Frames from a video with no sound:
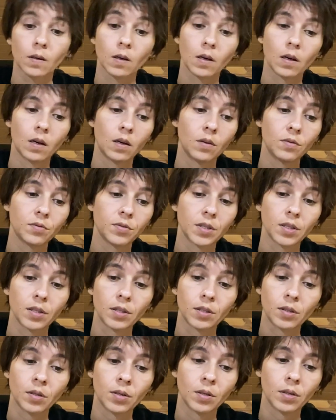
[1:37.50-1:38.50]

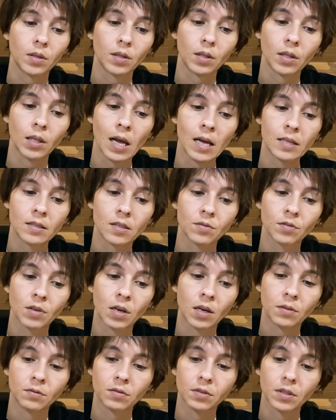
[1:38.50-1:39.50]
Conflict. Lots of
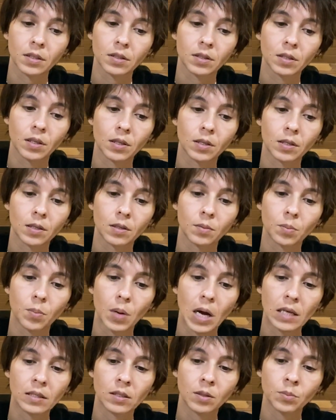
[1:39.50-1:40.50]
conflict here.
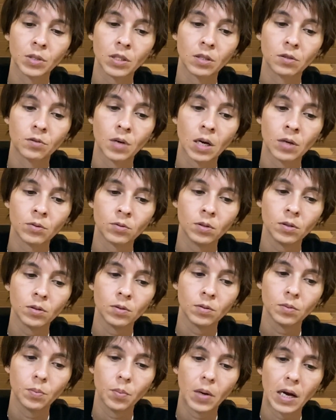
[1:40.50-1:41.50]
Possibly around
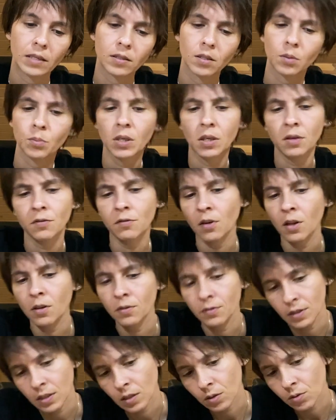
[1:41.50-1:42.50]
you, possibly
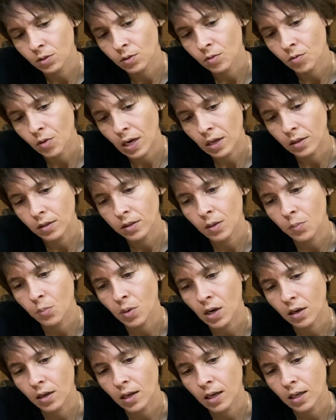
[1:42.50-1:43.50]
involving you directly,
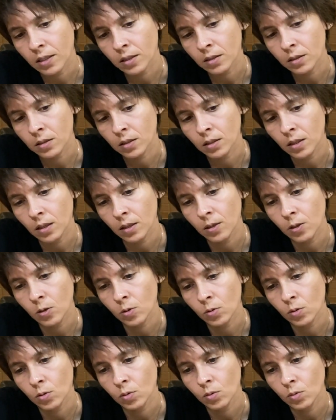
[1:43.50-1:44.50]
but I kind of see
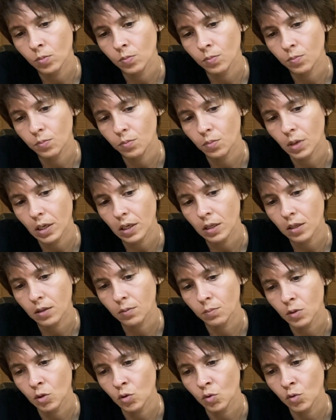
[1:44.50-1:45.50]
you making
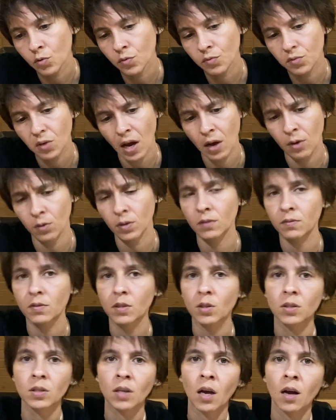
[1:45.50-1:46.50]
a move out of
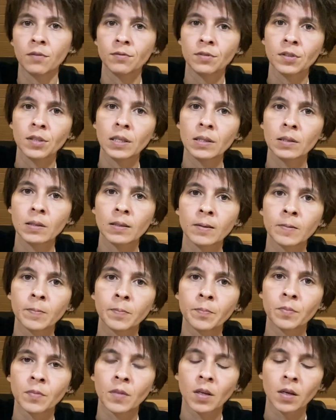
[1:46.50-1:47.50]
this conflict.
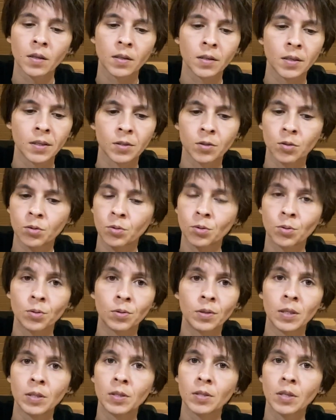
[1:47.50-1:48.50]
Like, screw
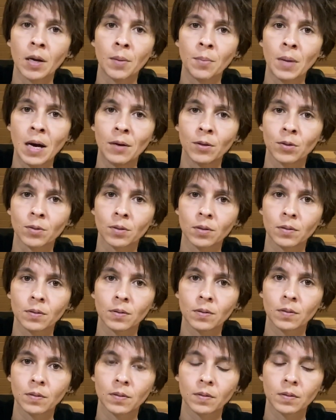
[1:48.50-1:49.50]
this, I'm out.
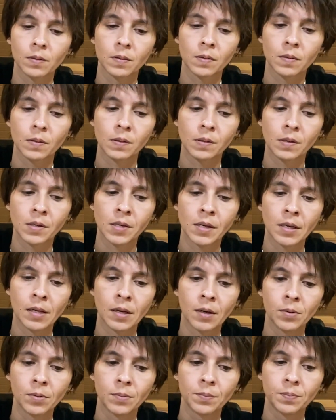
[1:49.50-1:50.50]
You
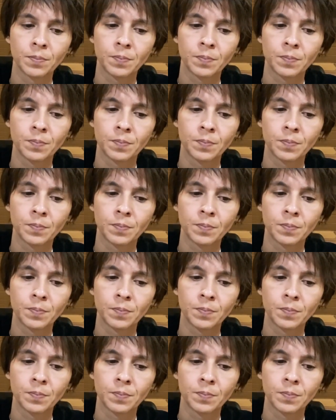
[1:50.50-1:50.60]
know?